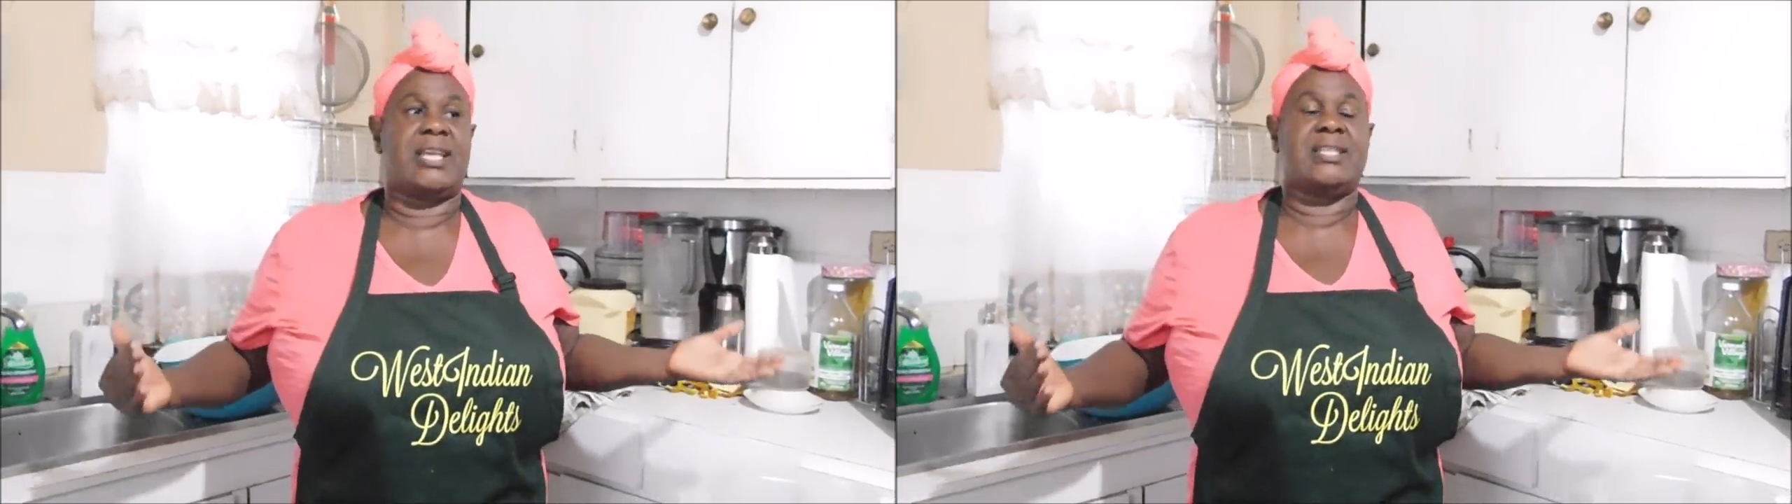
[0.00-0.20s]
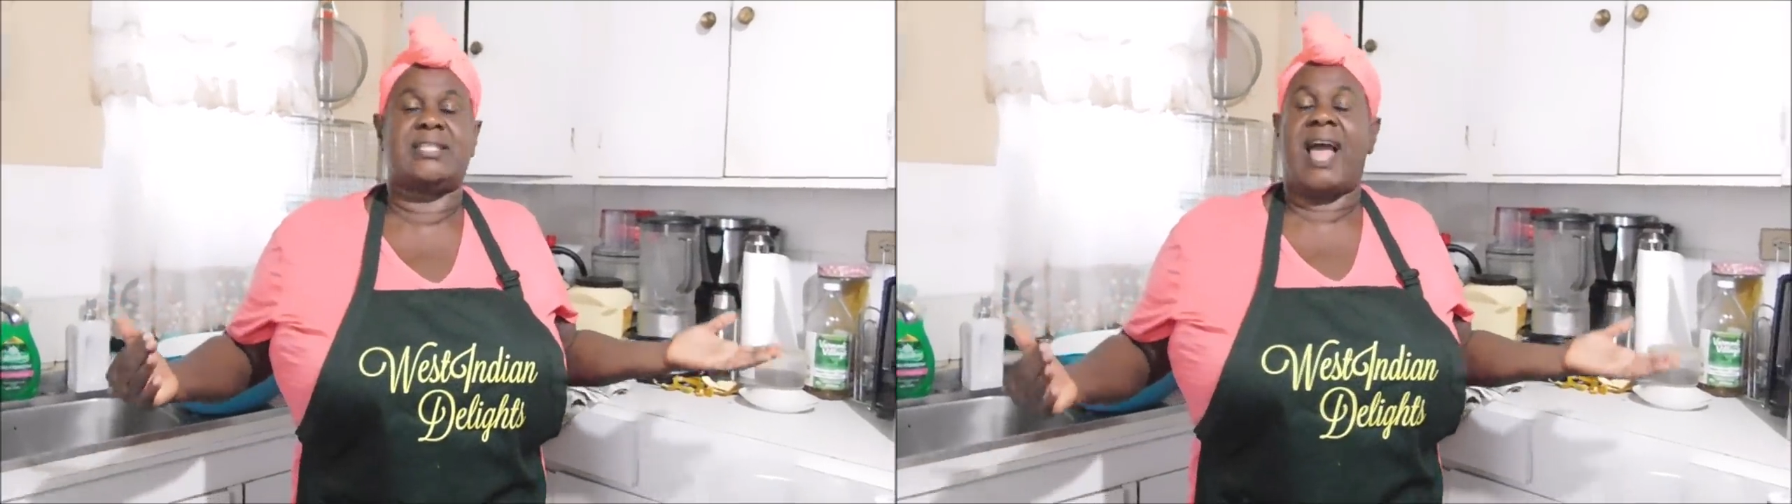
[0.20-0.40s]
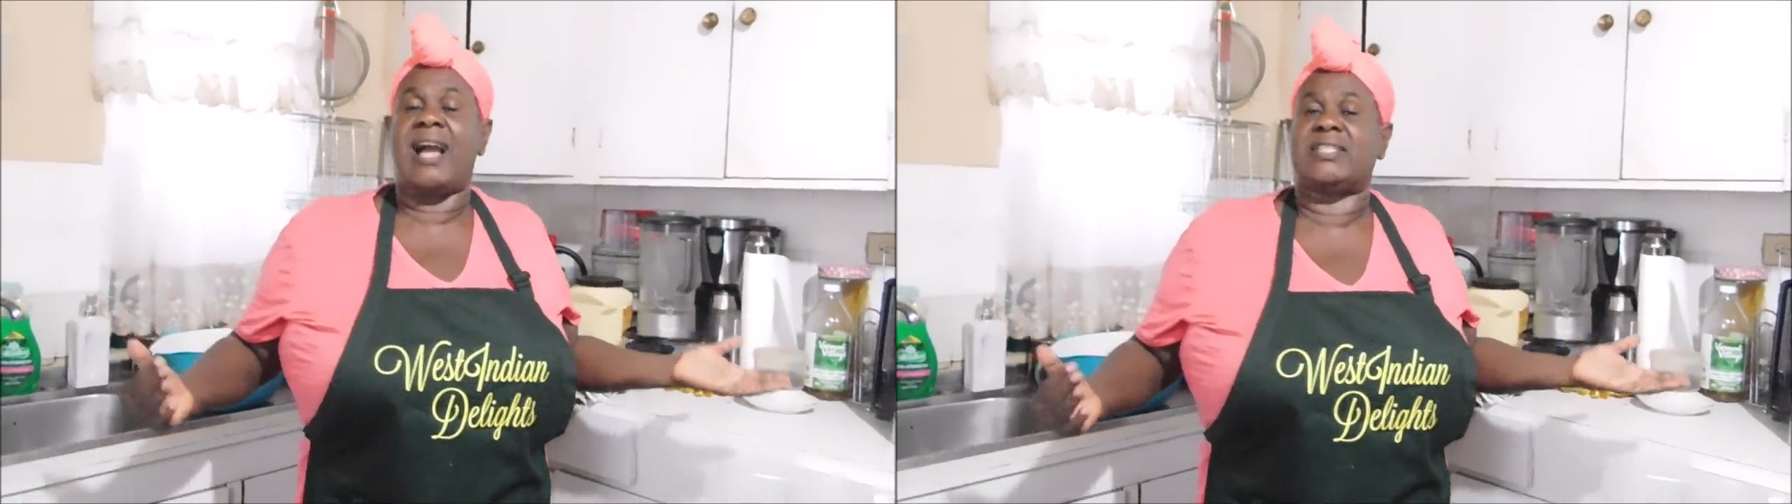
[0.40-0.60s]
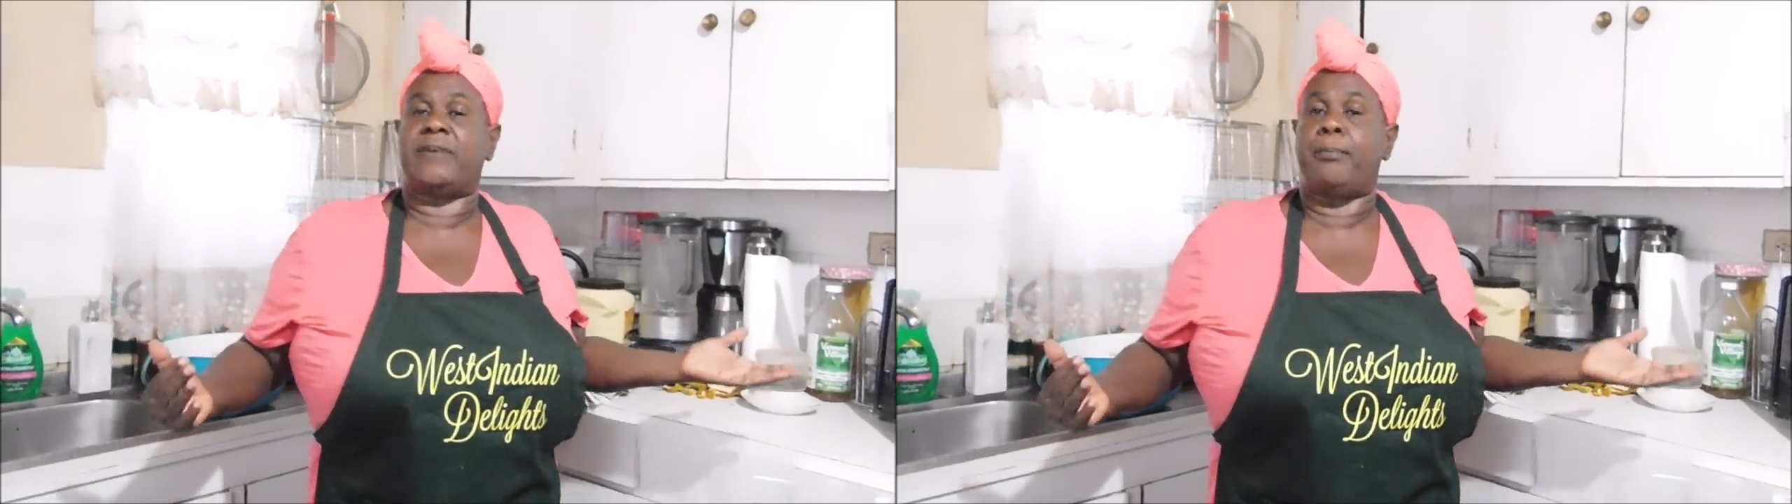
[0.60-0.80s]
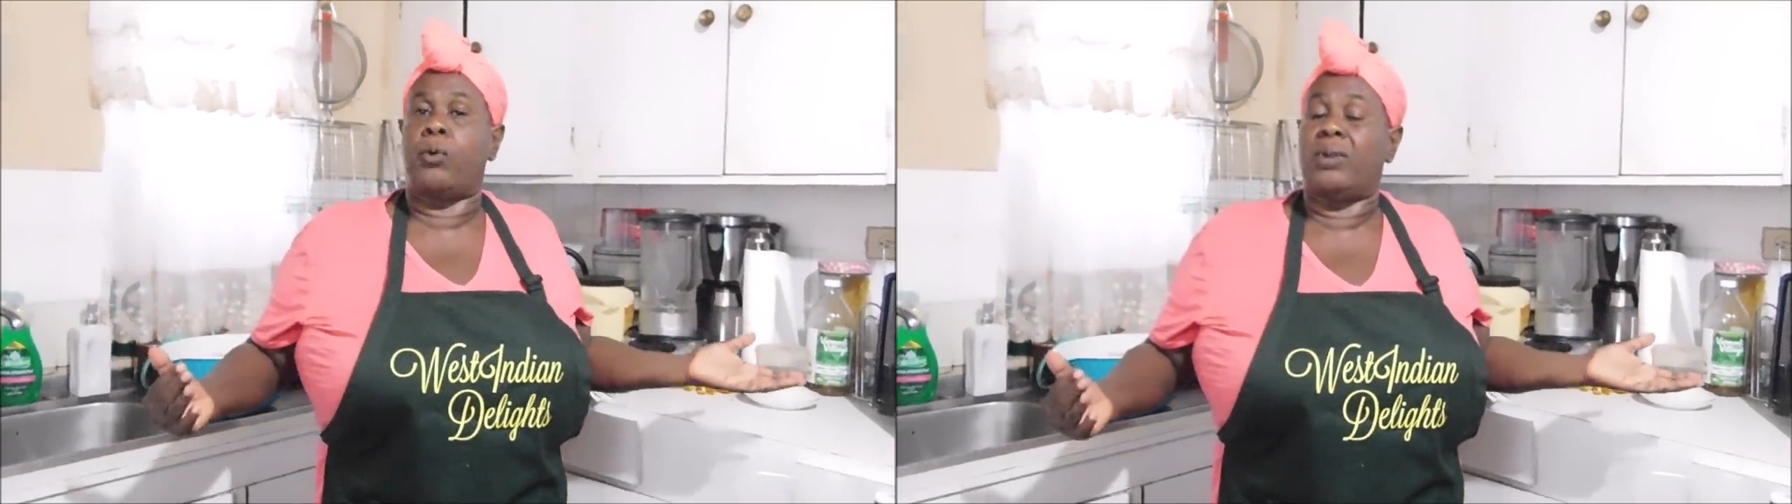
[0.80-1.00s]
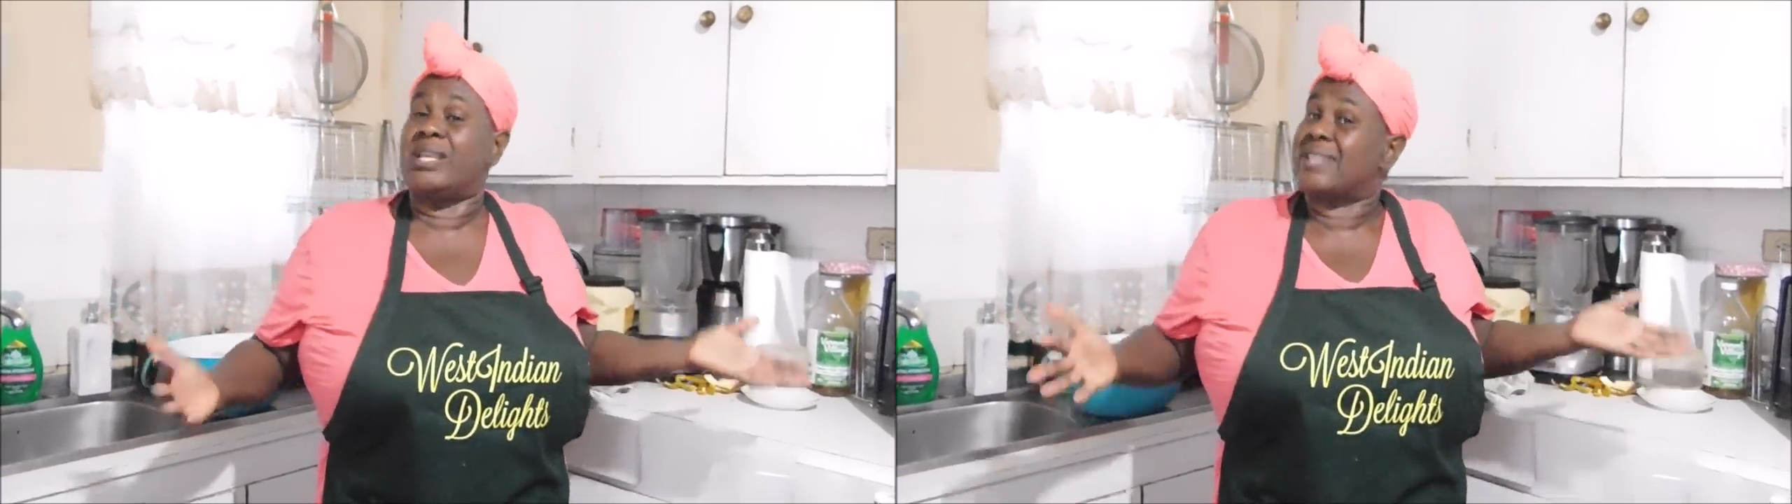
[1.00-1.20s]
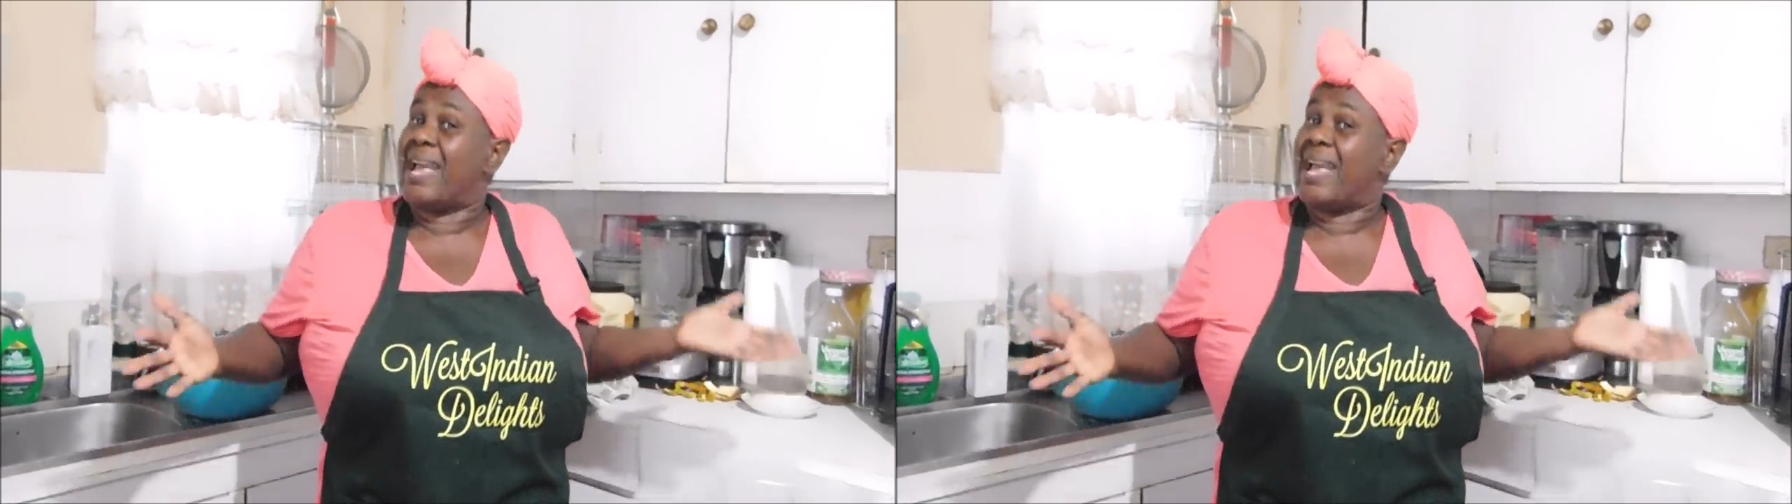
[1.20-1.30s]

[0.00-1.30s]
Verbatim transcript: it asks for boneless,